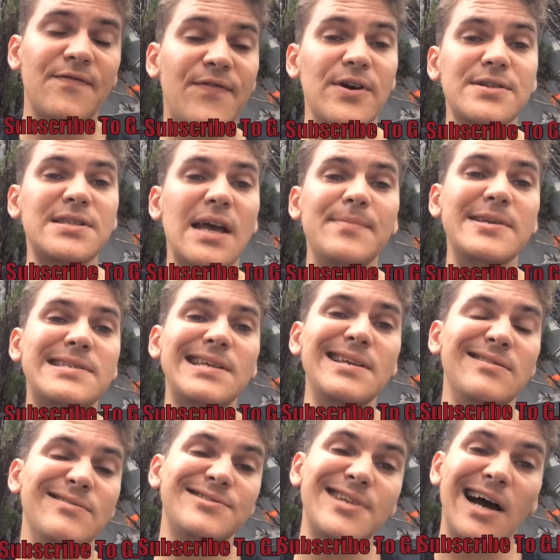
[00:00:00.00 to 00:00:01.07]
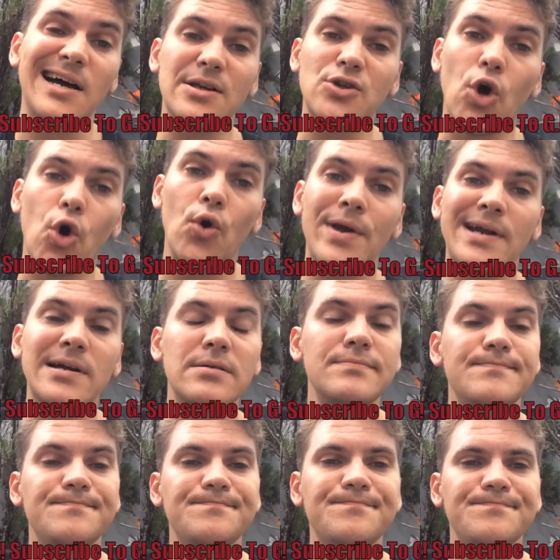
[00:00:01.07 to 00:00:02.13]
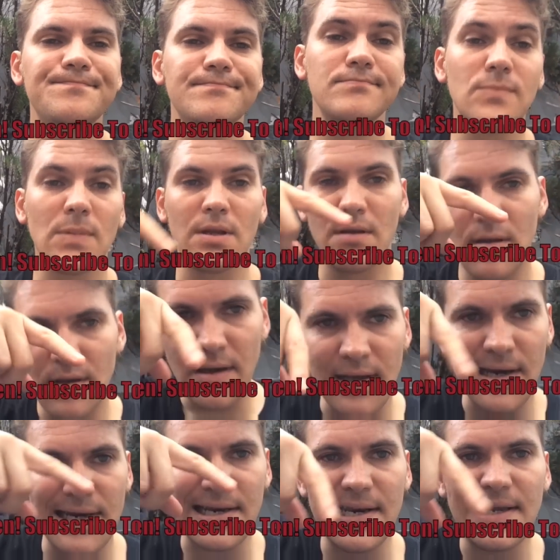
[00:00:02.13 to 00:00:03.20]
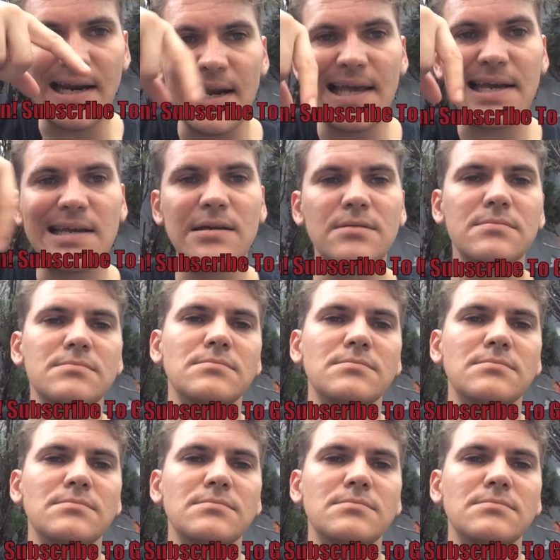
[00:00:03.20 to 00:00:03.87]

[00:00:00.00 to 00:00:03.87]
First time you see old John Doe here. Clickety click.